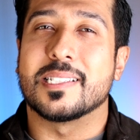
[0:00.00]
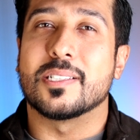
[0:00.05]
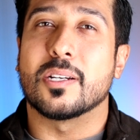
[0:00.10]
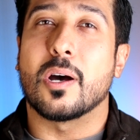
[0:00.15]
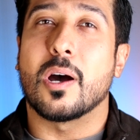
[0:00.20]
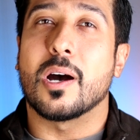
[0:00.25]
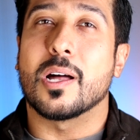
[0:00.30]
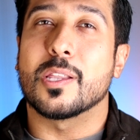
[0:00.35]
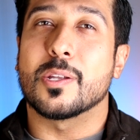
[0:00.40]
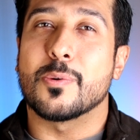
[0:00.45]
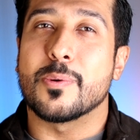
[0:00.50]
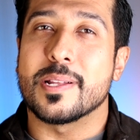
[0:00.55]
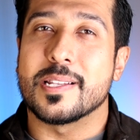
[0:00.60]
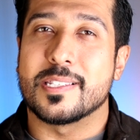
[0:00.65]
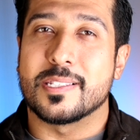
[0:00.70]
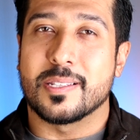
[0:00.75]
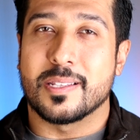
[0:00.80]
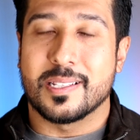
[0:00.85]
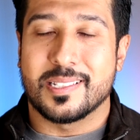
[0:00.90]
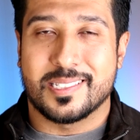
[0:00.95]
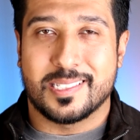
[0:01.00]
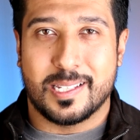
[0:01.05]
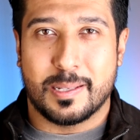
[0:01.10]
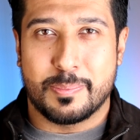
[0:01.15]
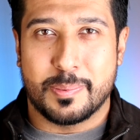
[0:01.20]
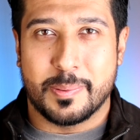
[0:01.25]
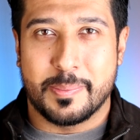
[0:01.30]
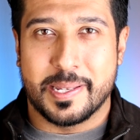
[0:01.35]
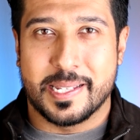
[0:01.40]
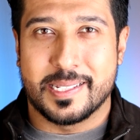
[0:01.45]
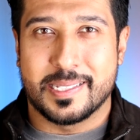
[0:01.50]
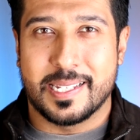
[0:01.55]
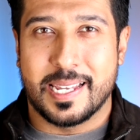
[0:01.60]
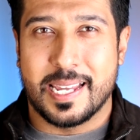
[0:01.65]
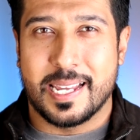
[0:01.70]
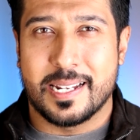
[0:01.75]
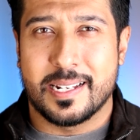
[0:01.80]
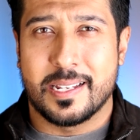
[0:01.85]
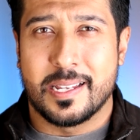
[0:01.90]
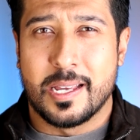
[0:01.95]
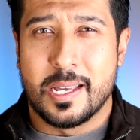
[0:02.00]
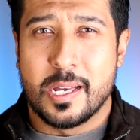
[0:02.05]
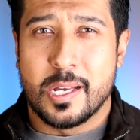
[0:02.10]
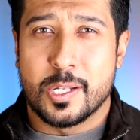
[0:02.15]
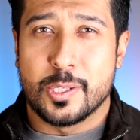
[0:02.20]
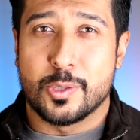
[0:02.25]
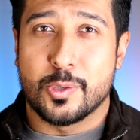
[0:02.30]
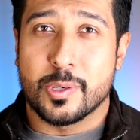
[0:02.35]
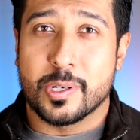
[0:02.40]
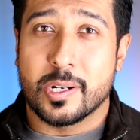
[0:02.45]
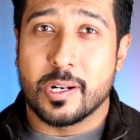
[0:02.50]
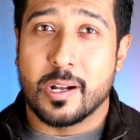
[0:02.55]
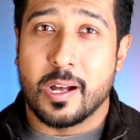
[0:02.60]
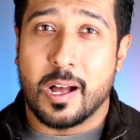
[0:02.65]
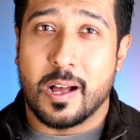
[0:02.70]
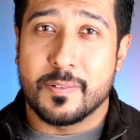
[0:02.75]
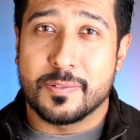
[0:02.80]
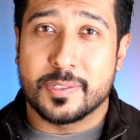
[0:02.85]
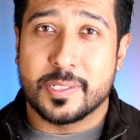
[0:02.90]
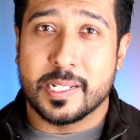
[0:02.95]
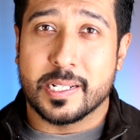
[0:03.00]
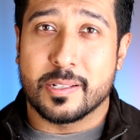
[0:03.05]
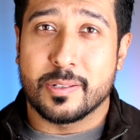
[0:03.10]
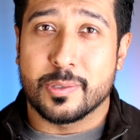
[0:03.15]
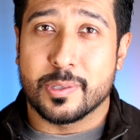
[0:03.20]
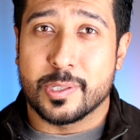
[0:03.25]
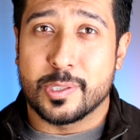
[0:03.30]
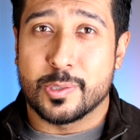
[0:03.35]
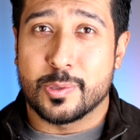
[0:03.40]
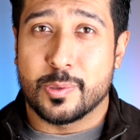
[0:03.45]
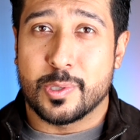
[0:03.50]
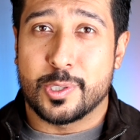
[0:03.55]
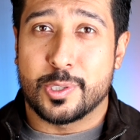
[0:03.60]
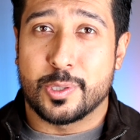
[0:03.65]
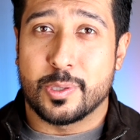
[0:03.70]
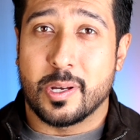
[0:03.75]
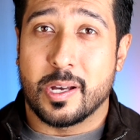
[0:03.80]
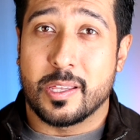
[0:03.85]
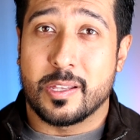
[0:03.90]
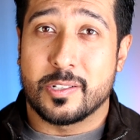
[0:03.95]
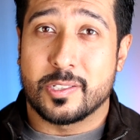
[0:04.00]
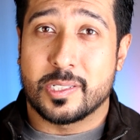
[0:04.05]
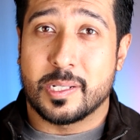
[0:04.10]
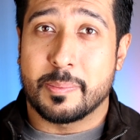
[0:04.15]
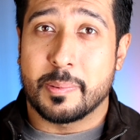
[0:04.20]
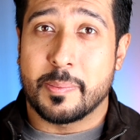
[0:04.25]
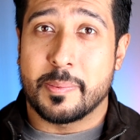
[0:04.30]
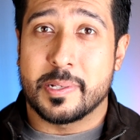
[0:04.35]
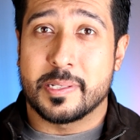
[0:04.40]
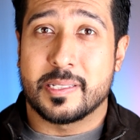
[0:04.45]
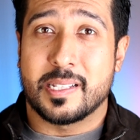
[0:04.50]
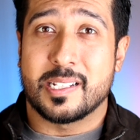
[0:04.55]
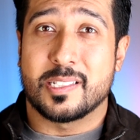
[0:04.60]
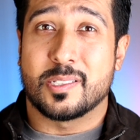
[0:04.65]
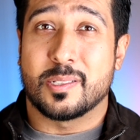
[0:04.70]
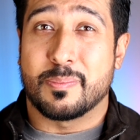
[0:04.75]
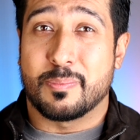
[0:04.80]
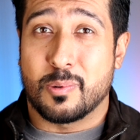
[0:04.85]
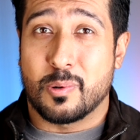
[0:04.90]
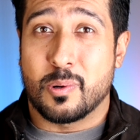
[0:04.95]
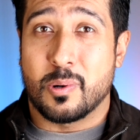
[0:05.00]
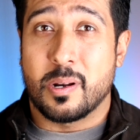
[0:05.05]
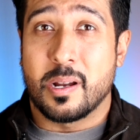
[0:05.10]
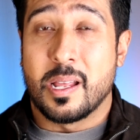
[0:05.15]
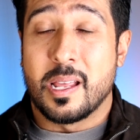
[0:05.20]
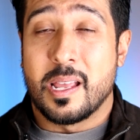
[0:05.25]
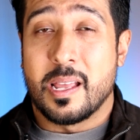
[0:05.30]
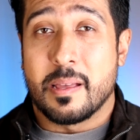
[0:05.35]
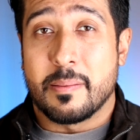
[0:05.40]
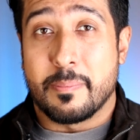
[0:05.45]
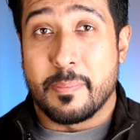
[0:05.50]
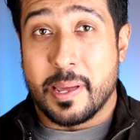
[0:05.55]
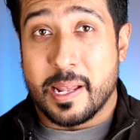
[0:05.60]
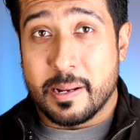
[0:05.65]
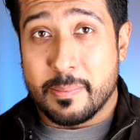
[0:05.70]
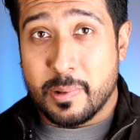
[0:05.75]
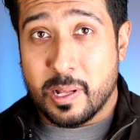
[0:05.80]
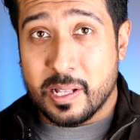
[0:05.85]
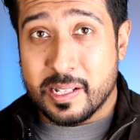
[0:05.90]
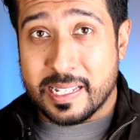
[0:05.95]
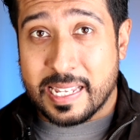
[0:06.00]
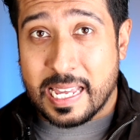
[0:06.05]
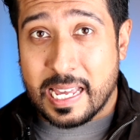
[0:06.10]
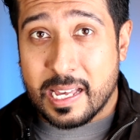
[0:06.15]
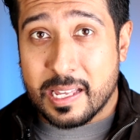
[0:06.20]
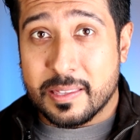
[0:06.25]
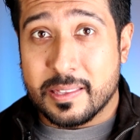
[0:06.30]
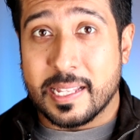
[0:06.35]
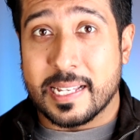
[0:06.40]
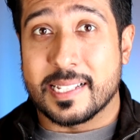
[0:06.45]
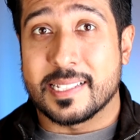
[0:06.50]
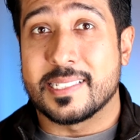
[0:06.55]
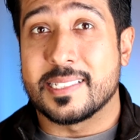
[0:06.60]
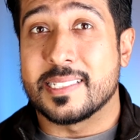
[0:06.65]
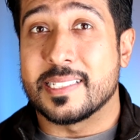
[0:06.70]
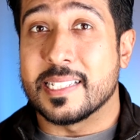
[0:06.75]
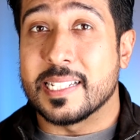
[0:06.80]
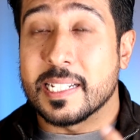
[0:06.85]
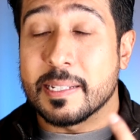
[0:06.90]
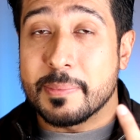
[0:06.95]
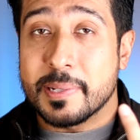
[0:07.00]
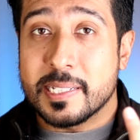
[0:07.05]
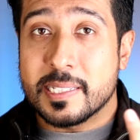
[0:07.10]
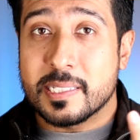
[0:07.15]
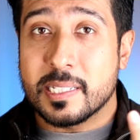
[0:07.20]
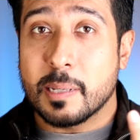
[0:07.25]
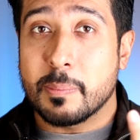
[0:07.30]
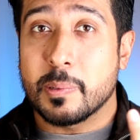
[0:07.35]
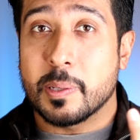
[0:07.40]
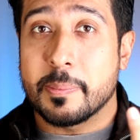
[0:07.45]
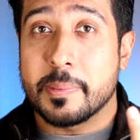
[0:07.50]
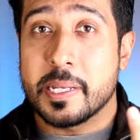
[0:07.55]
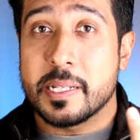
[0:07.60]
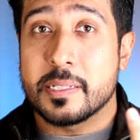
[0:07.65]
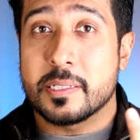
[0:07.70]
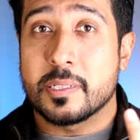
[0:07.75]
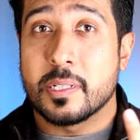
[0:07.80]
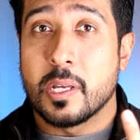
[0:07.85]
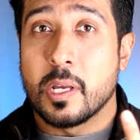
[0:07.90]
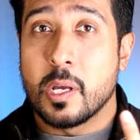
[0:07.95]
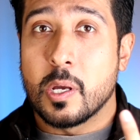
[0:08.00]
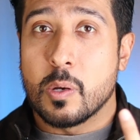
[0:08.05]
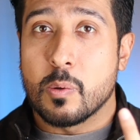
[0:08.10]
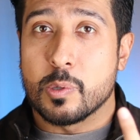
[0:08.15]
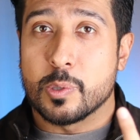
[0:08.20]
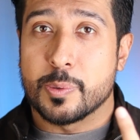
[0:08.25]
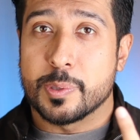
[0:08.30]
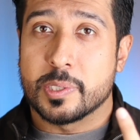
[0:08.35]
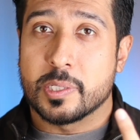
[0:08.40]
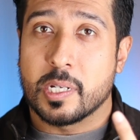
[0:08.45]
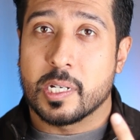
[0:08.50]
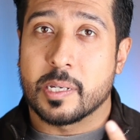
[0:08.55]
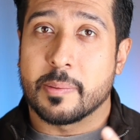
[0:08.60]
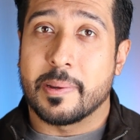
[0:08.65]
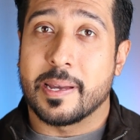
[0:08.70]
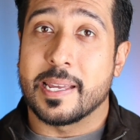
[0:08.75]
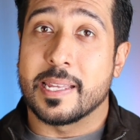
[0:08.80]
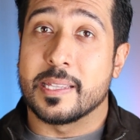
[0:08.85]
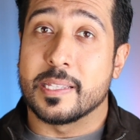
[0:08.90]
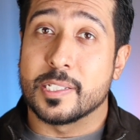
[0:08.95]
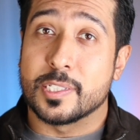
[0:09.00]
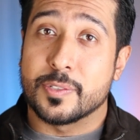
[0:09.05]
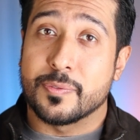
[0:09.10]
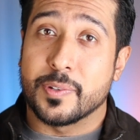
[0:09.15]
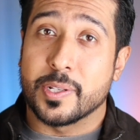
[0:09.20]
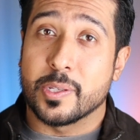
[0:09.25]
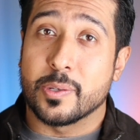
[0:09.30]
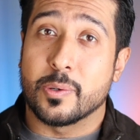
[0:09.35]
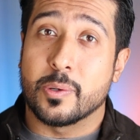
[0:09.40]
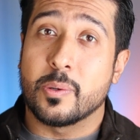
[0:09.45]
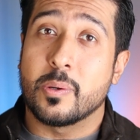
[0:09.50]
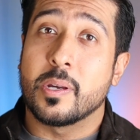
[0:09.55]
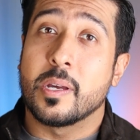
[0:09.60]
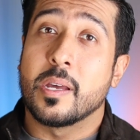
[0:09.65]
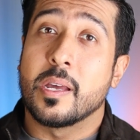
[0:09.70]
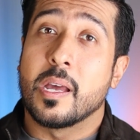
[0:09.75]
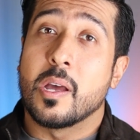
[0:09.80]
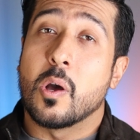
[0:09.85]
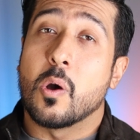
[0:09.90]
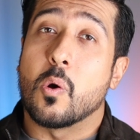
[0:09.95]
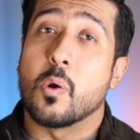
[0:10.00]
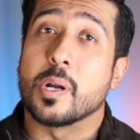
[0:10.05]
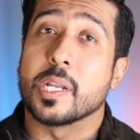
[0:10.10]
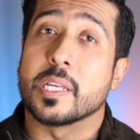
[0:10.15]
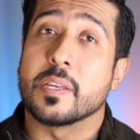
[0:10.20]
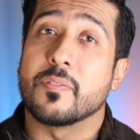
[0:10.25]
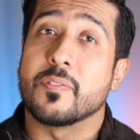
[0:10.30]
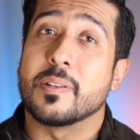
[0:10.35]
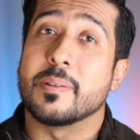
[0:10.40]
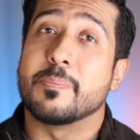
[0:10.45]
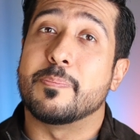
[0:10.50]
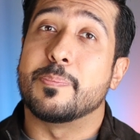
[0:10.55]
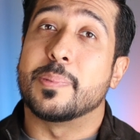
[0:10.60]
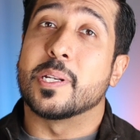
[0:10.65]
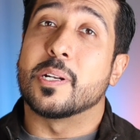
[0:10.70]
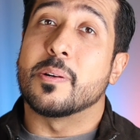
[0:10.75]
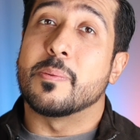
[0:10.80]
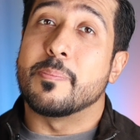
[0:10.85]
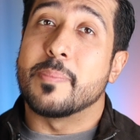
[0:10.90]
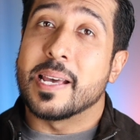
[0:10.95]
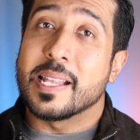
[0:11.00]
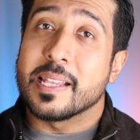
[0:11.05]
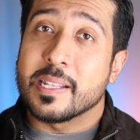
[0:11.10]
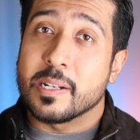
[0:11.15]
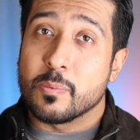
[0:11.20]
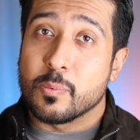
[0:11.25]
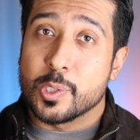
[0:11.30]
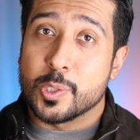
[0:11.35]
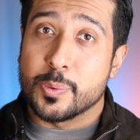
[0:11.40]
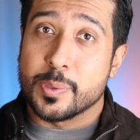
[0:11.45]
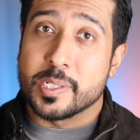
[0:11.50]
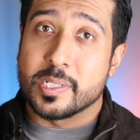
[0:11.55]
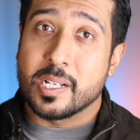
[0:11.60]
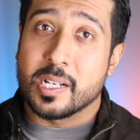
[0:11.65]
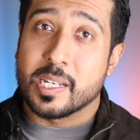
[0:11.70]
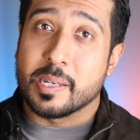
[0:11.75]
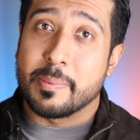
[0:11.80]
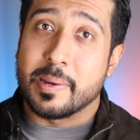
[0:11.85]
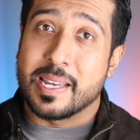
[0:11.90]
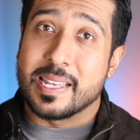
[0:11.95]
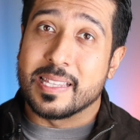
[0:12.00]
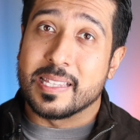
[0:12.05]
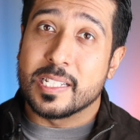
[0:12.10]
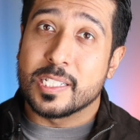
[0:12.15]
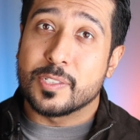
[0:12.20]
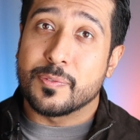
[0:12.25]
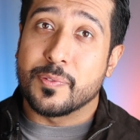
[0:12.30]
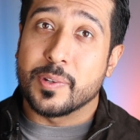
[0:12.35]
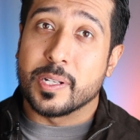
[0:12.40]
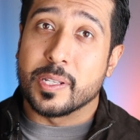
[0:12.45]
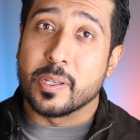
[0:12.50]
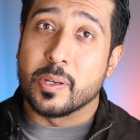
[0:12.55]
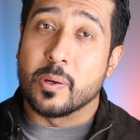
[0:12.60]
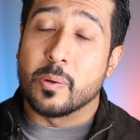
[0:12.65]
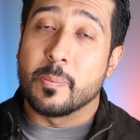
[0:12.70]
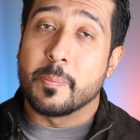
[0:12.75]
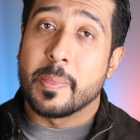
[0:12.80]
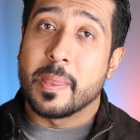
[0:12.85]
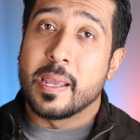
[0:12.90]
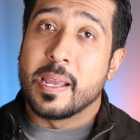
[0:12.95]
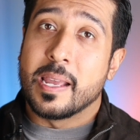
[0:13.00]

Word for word: a tolerance to the supplements, and during your off cycle you can switch to other supplements that support metabolic health, like cinnamon supplements, which we talk about in this video, or even bitter melon, which we talk about in this video.